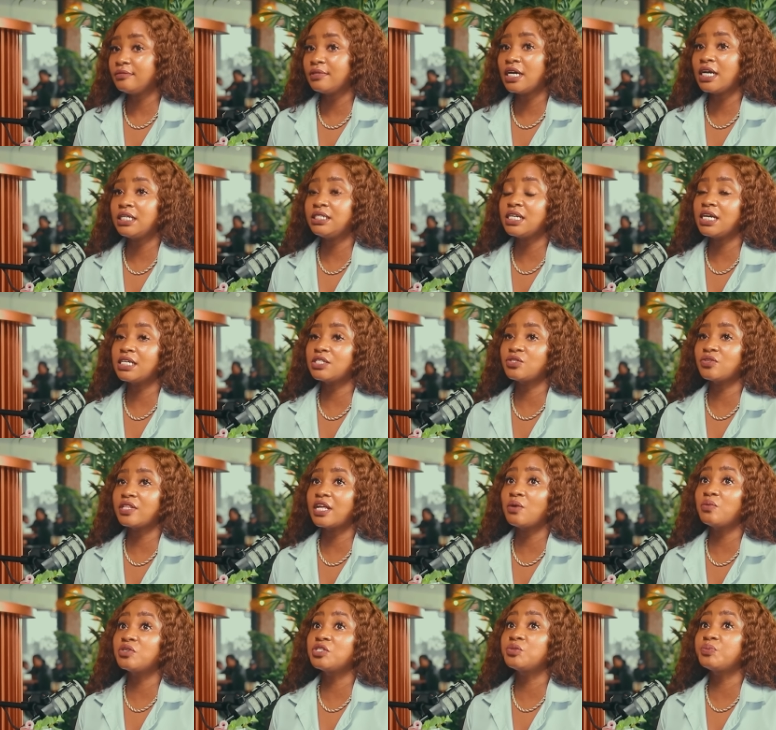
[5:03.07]
And yeah, so
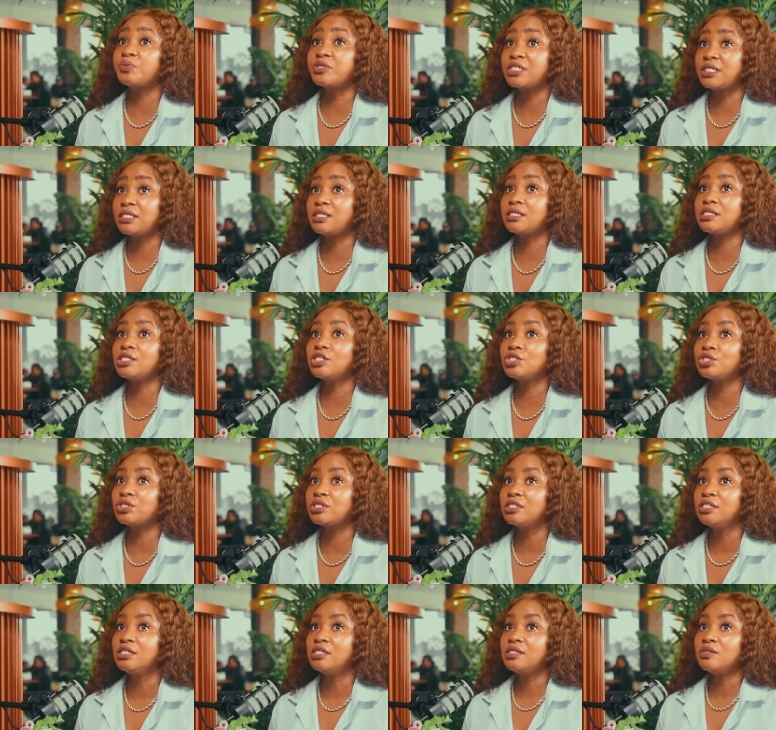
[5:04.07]
that was Prestige,
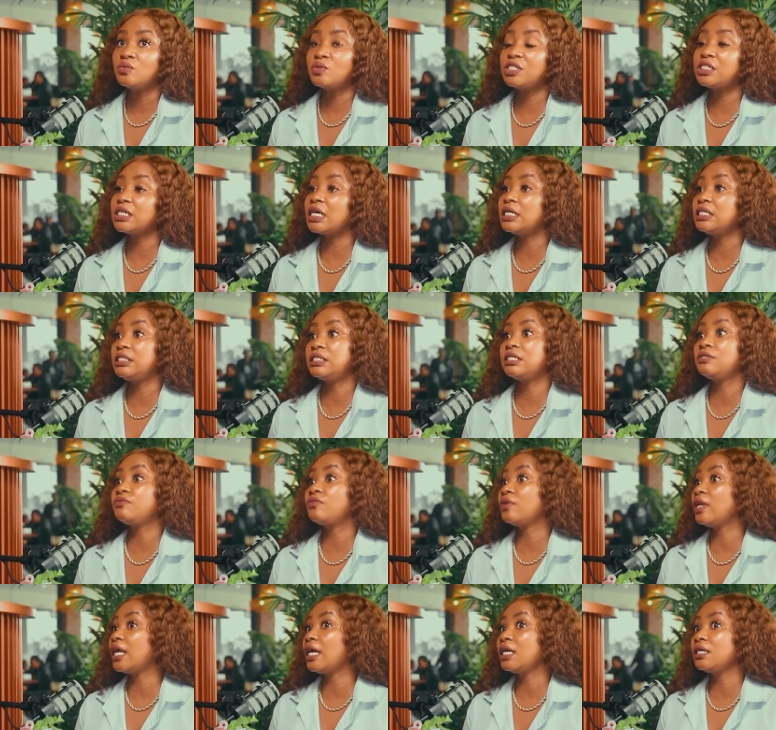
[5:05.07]
which I did
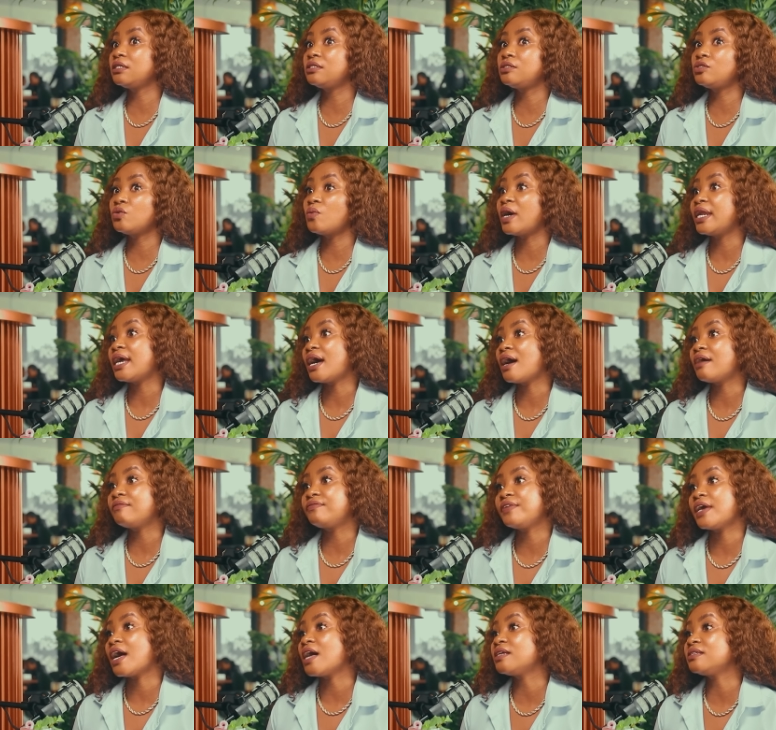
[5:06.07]
for like
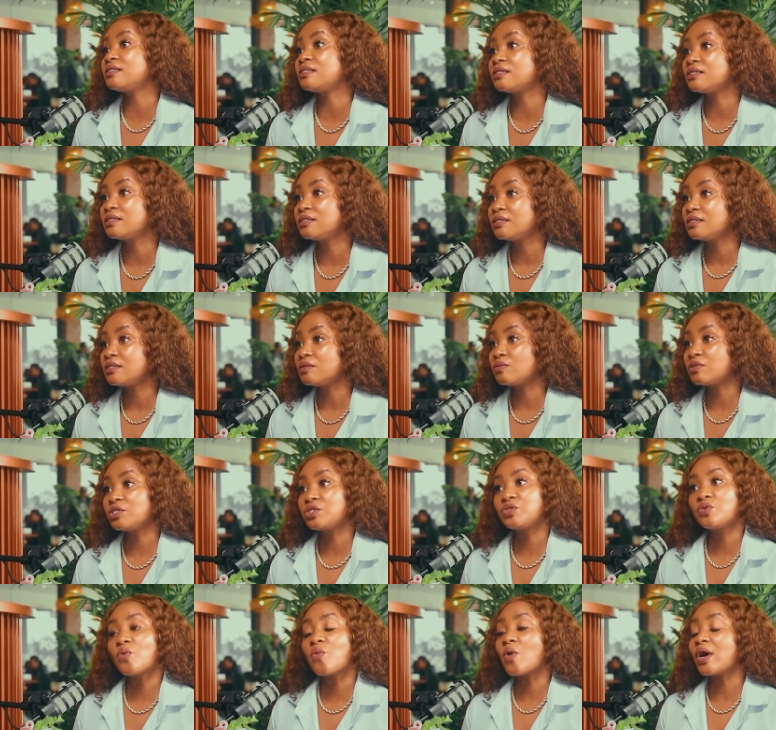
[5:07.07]
2.5 years. It
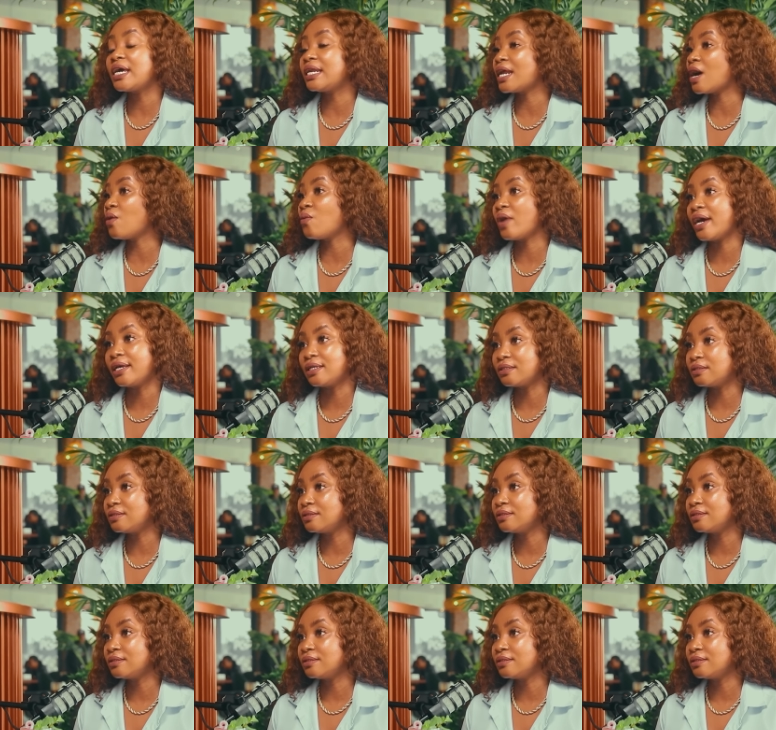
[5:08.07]
was quite a while.